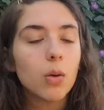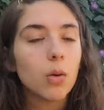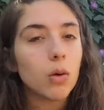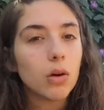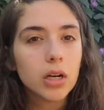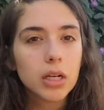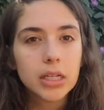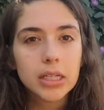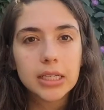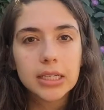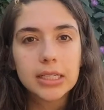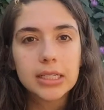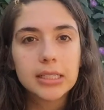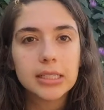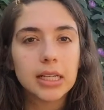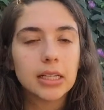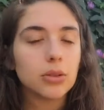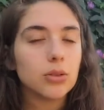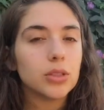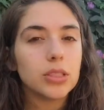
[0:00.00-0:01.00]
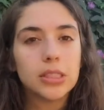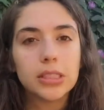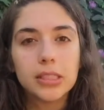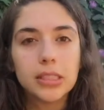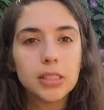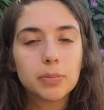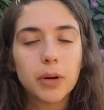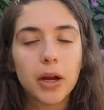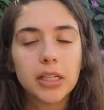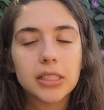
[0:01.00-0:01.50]
organs and those
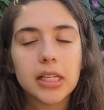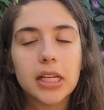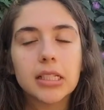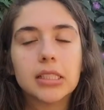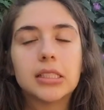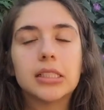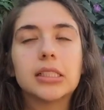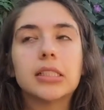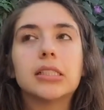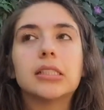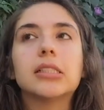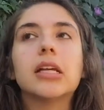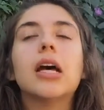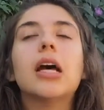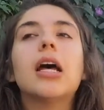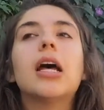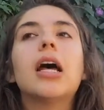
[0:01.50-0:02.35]
disease processes.